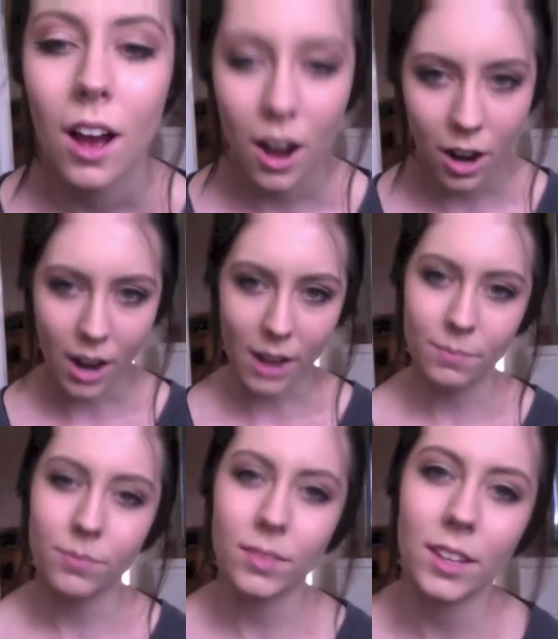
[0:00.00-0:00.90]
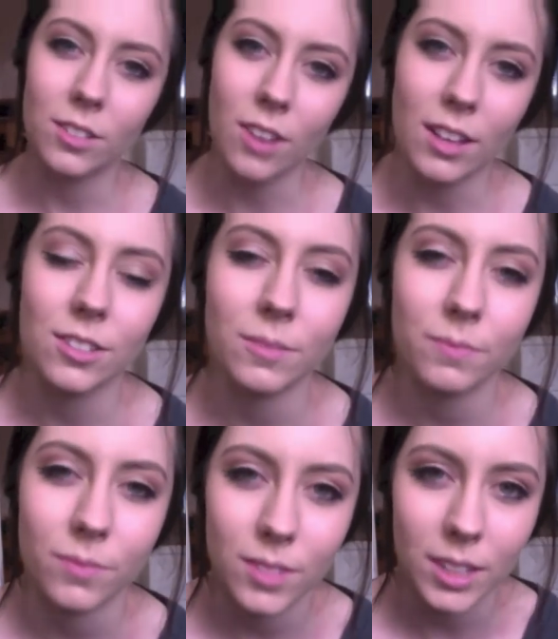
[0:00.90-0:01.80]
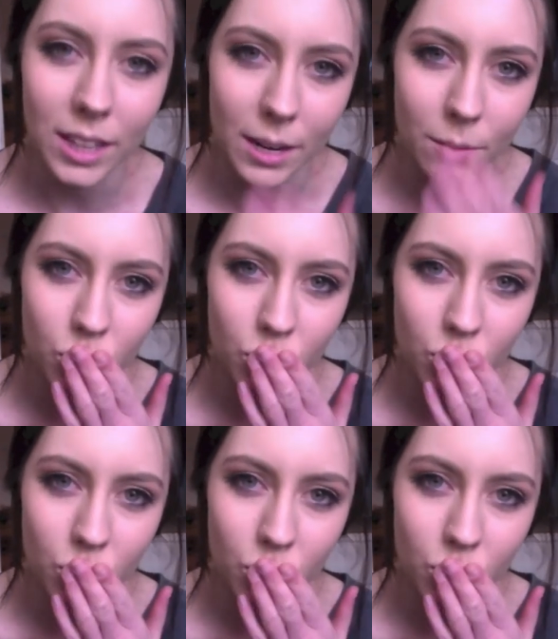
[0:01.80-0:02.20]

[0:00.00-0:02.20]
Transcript: Alright, thanks guys. See you later.